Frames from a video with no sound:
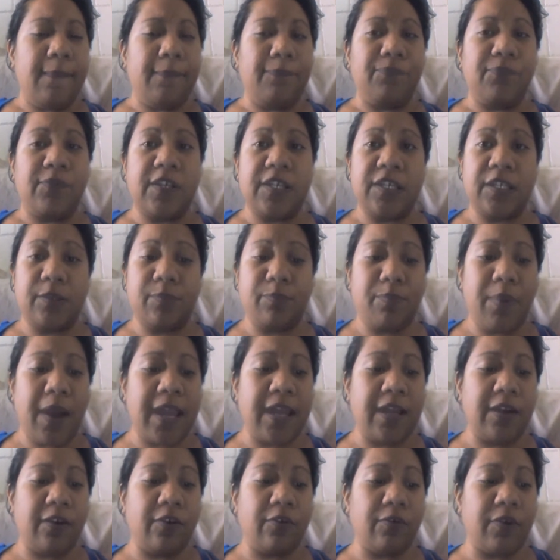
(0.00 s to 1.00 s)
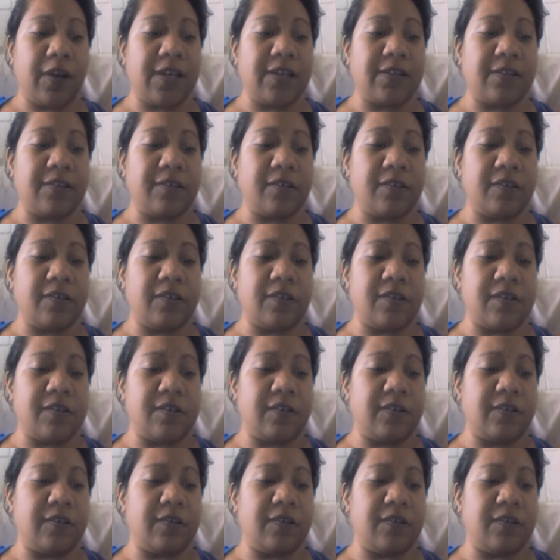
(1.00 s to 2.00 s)
Despite great
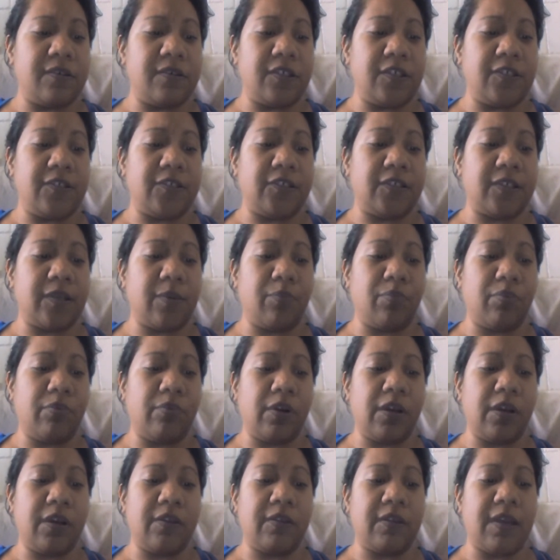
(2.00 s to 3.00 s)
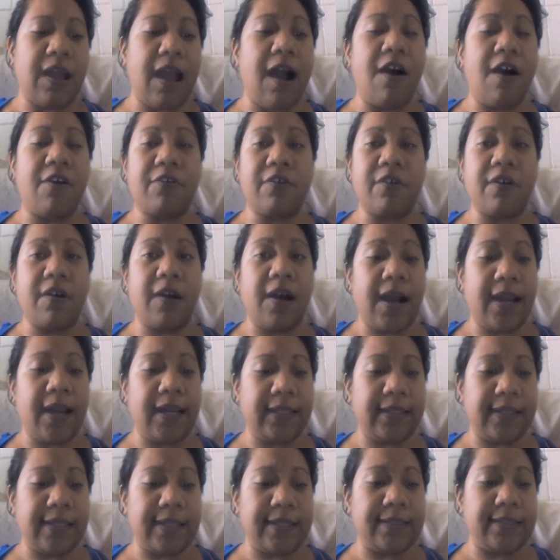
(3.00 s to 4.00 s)
distances separating the outer
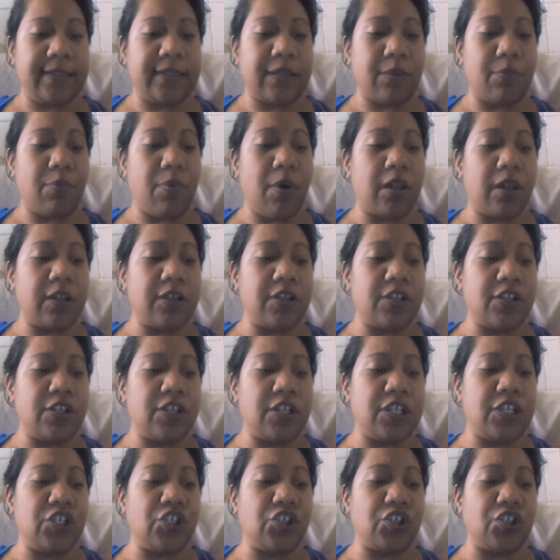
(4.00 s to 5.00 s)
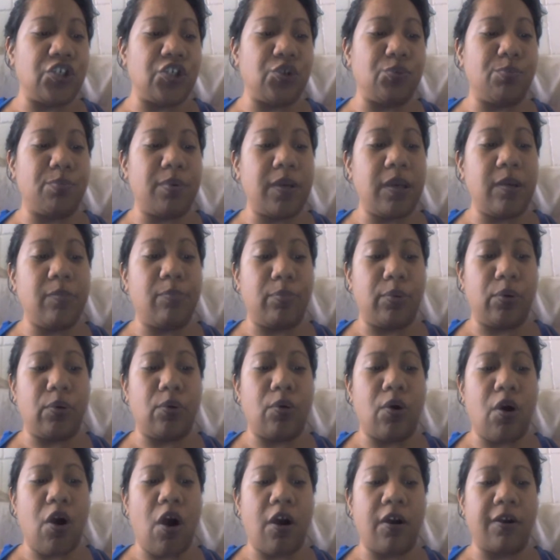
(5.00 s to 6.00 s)
islands, the Polynesian
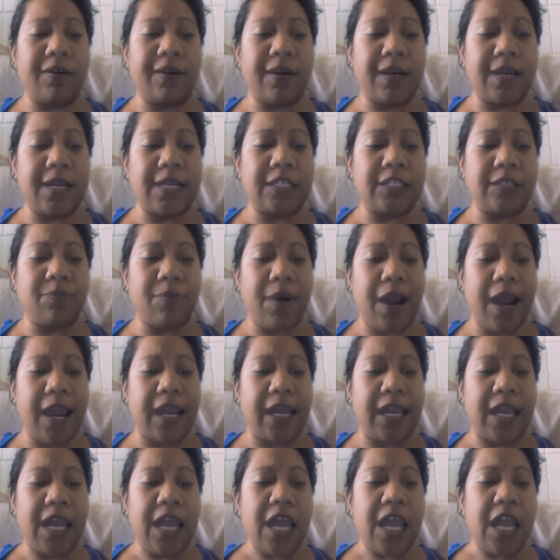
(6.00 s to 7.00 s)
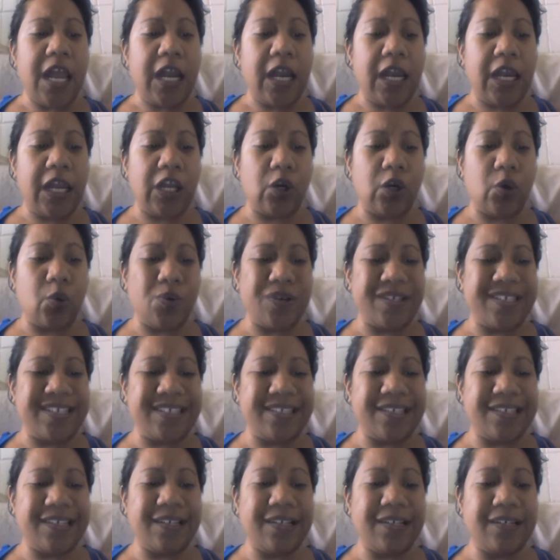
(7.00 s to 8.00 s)
people are linked by
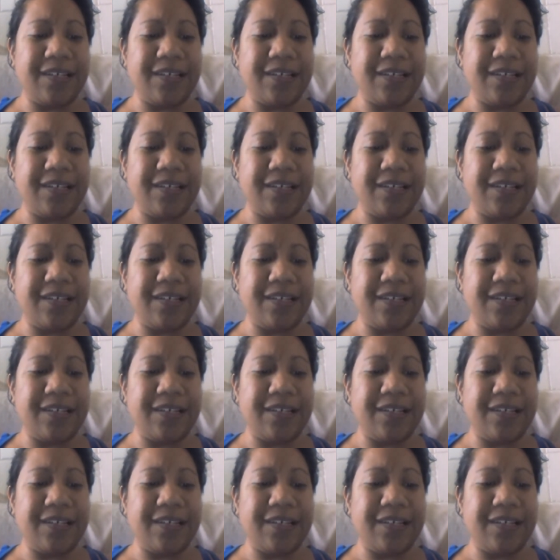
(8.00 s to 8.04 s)
linguistic,